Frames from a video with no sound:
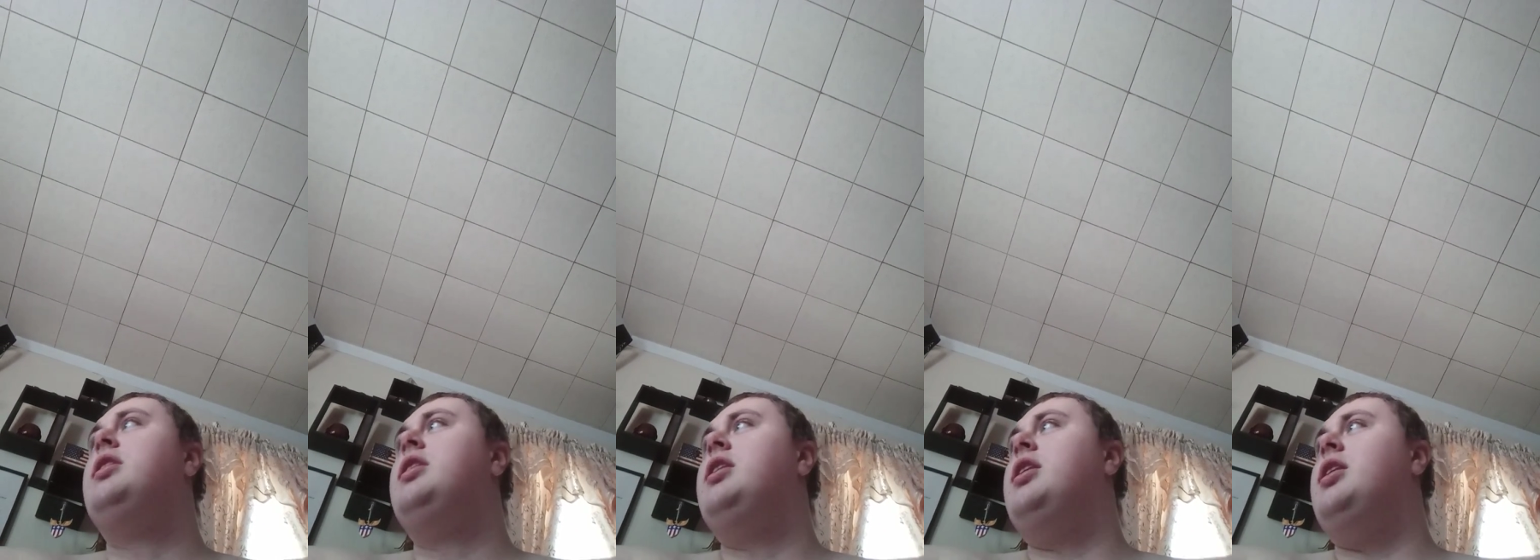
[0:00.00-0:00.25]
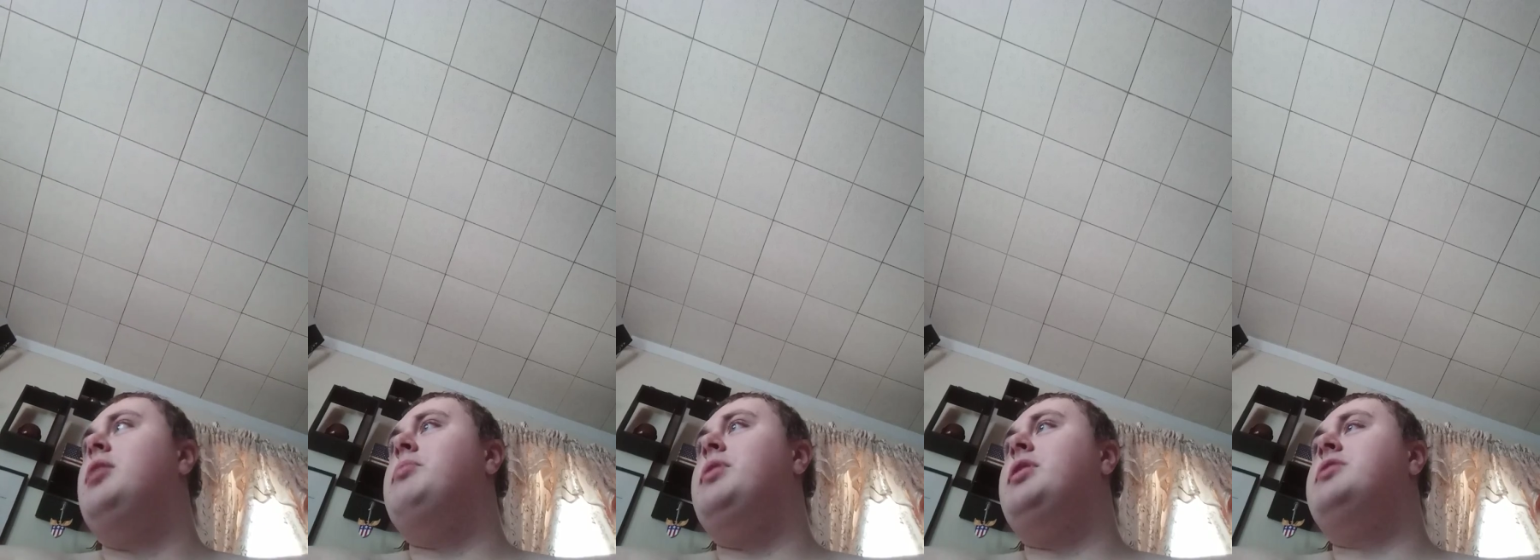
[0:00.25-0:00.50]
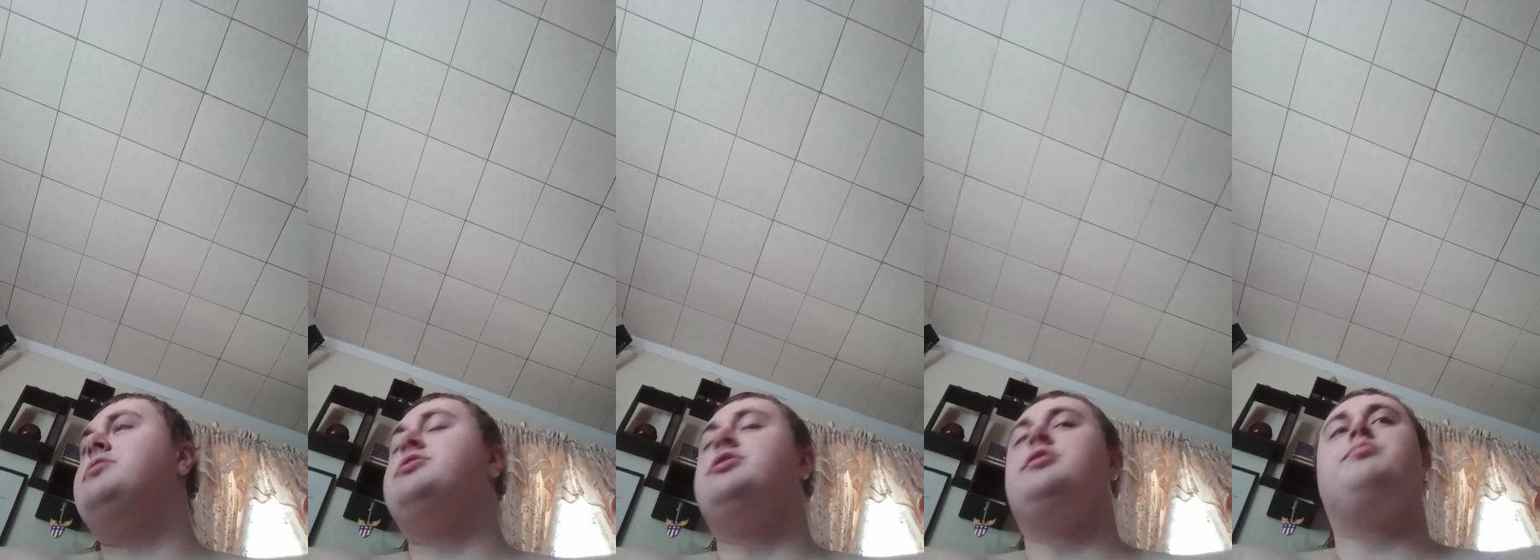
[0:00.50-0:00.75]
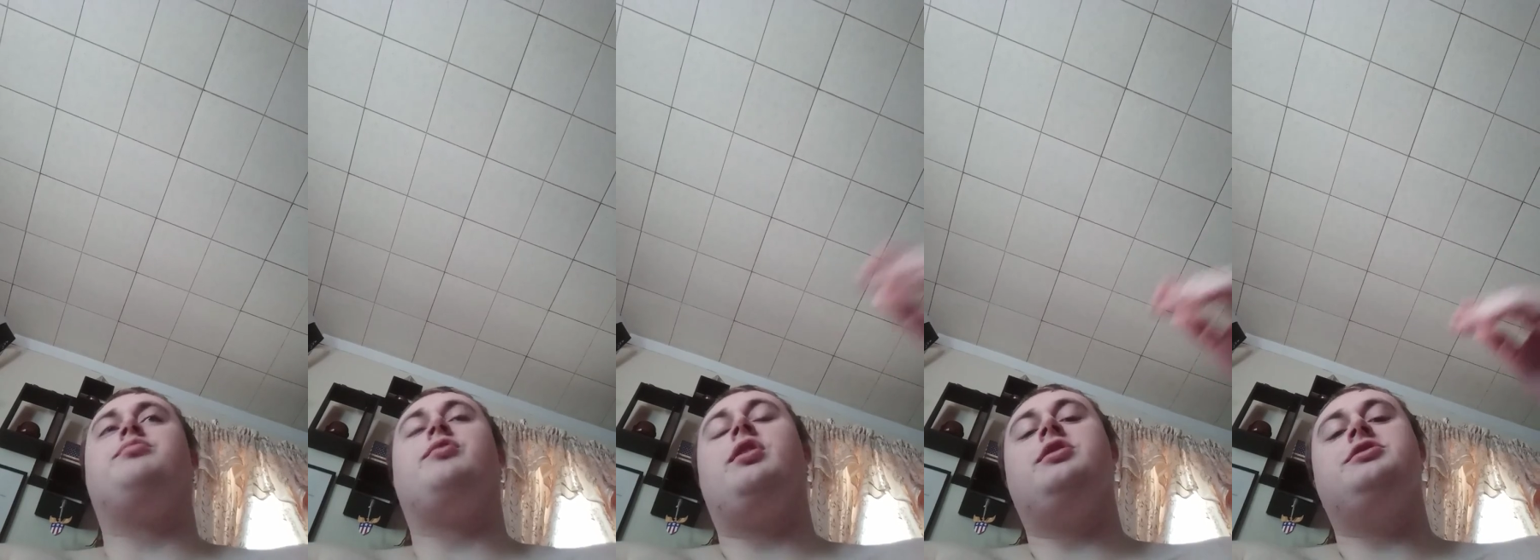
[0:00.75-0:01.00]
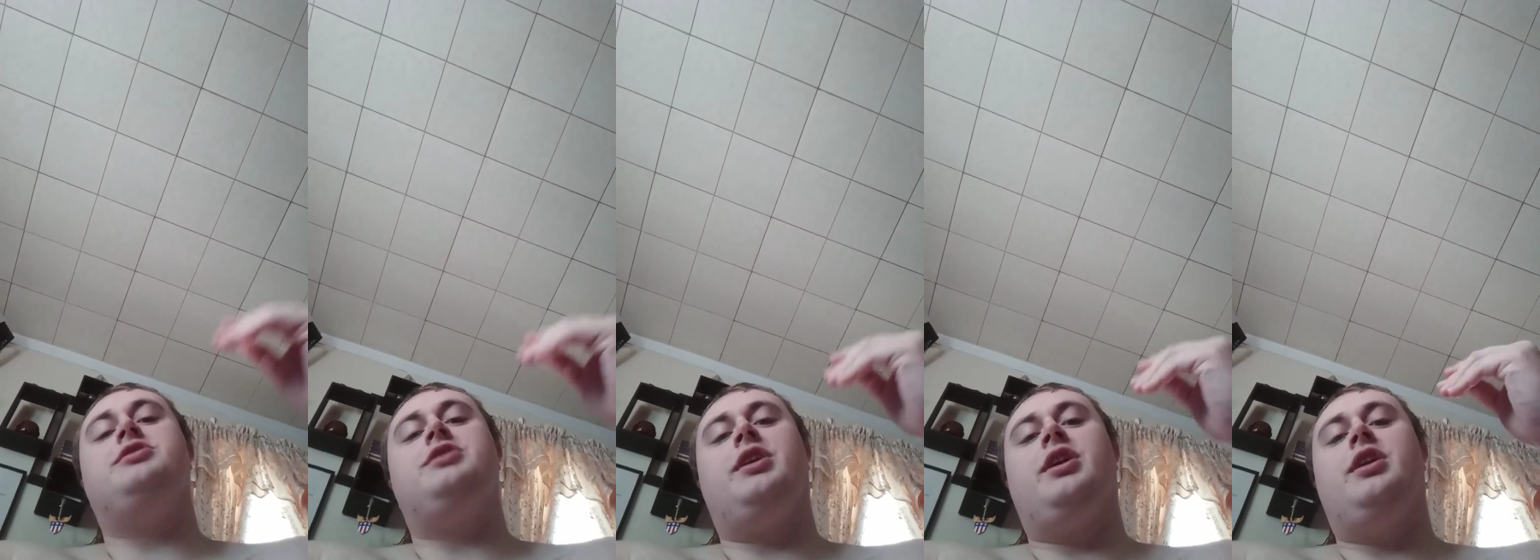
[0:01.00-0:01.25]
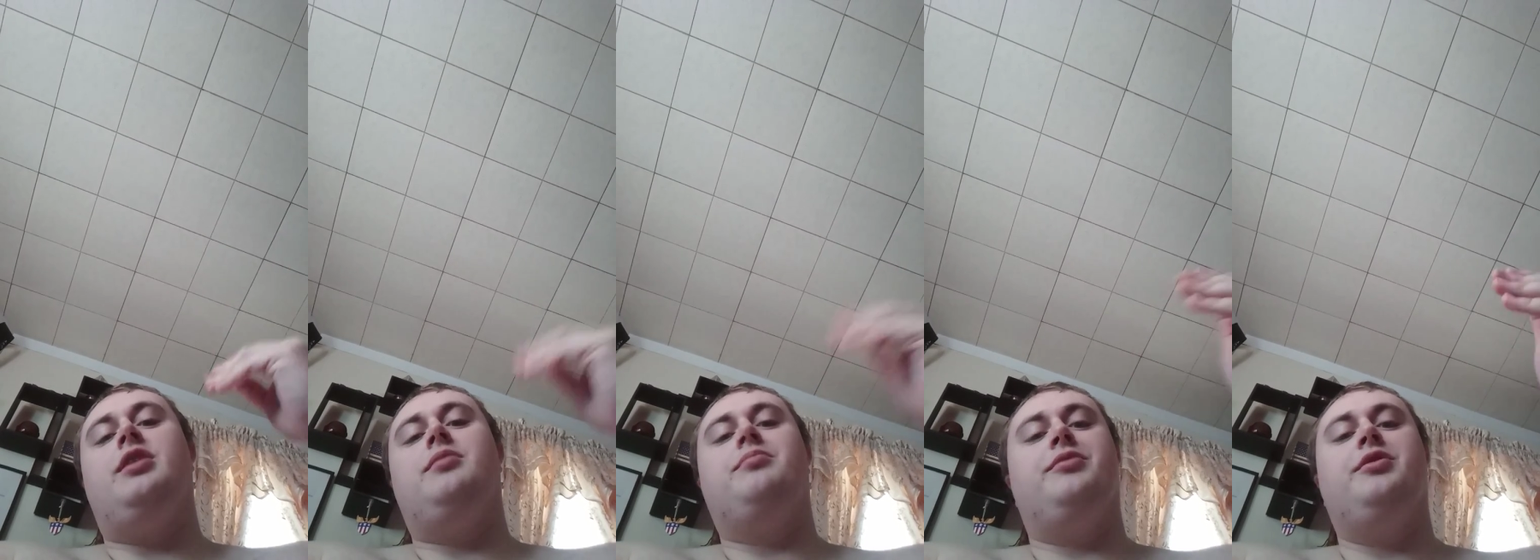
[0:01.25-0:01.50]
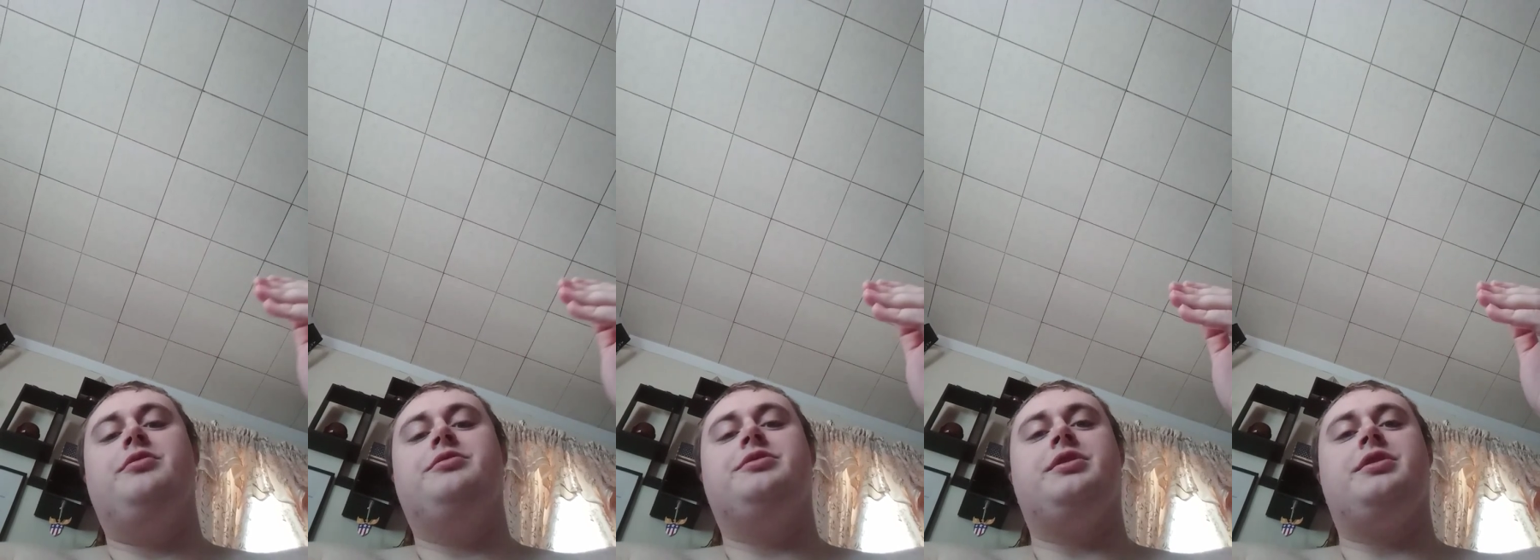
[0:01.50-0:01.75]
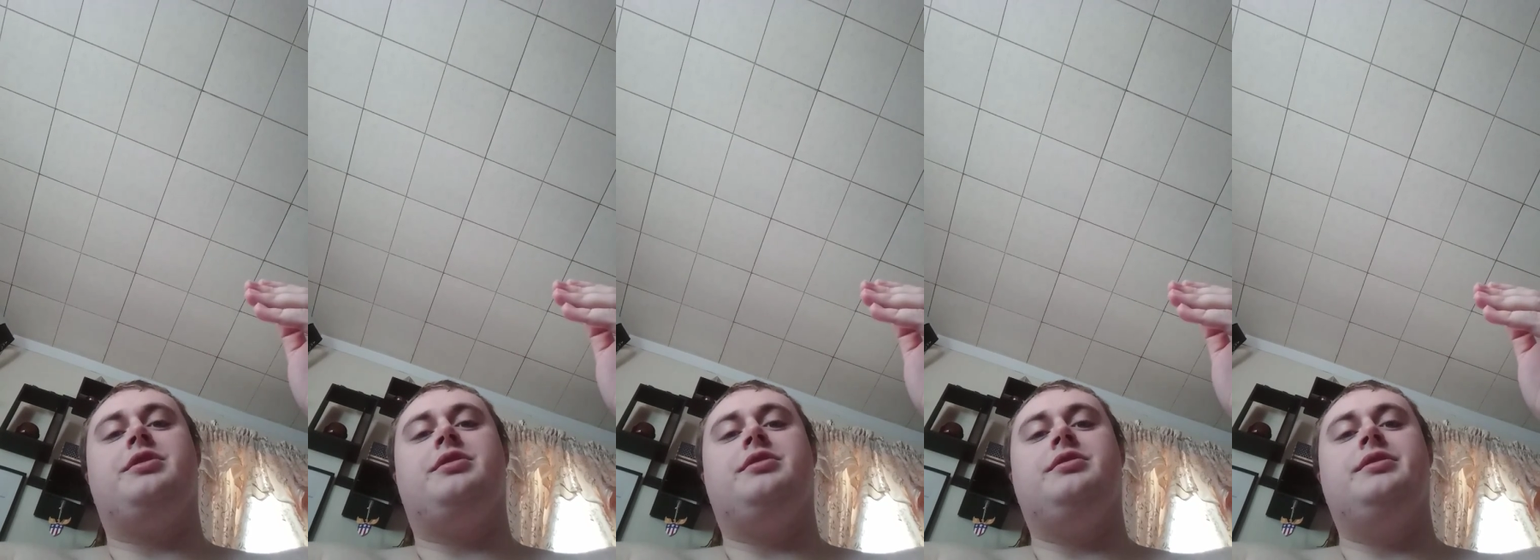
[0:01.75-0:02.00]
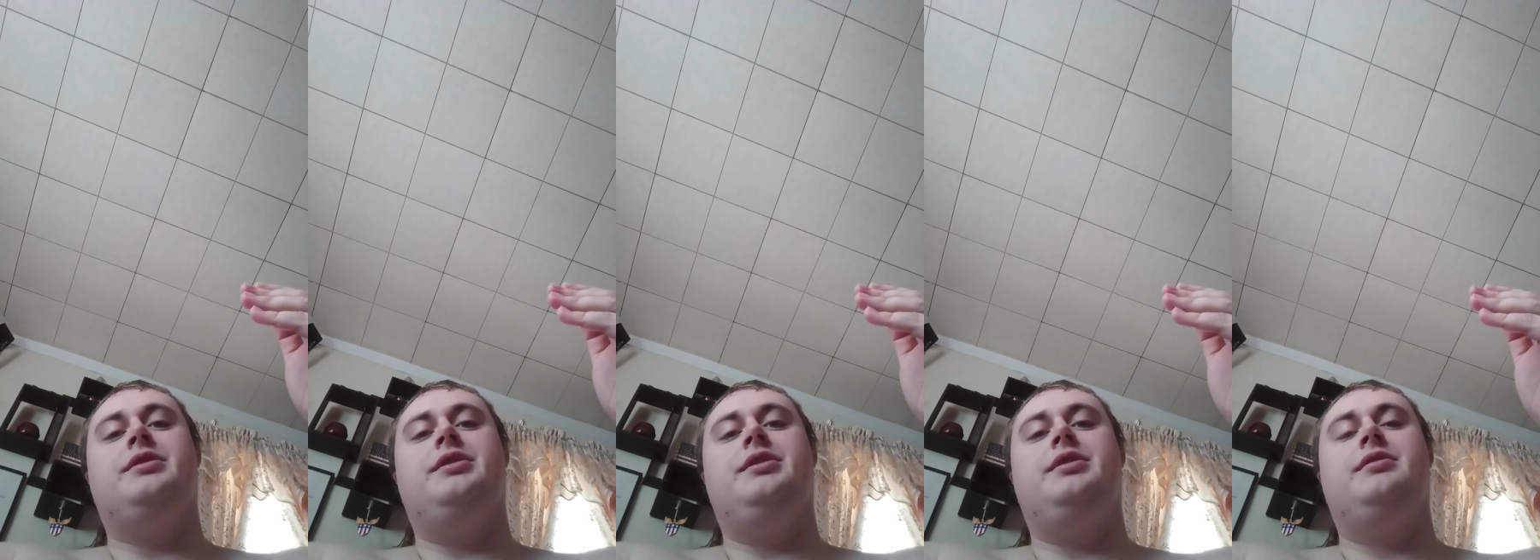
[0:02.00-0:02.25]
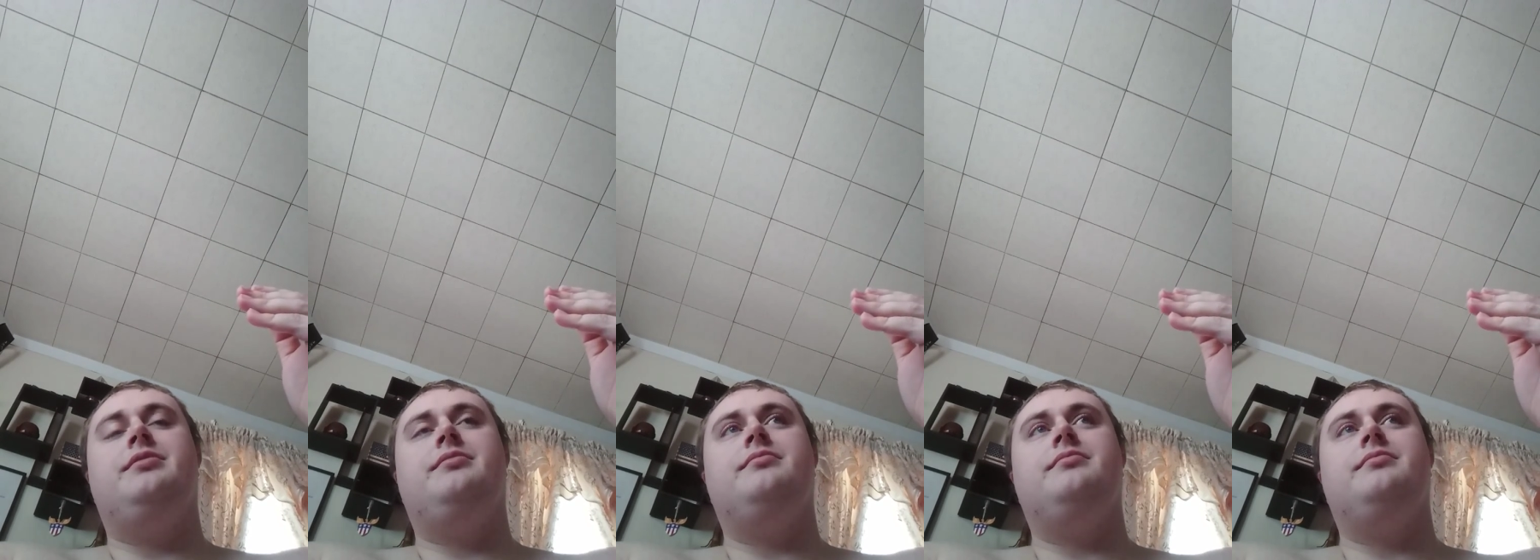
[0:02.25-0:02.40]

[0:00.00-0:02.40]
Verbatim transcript: I'm actually branching out musically.